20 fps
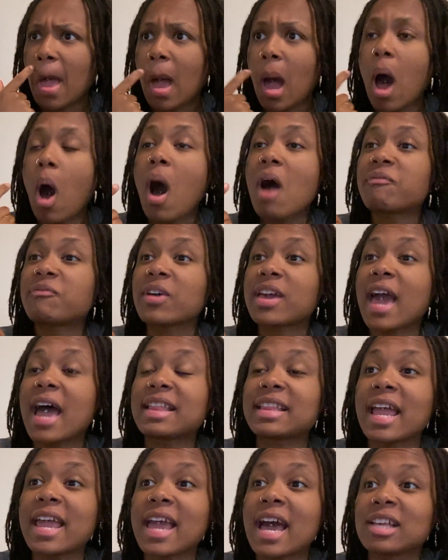Oh, I forgot
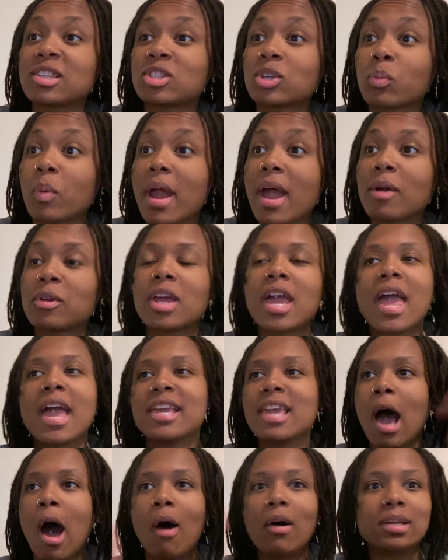they got surrounded.
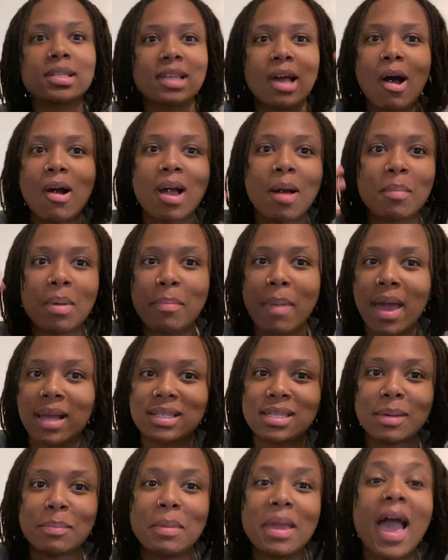Y'all, it's all coming back
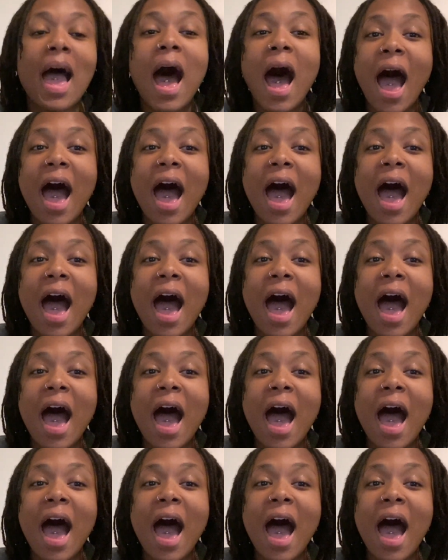to me. And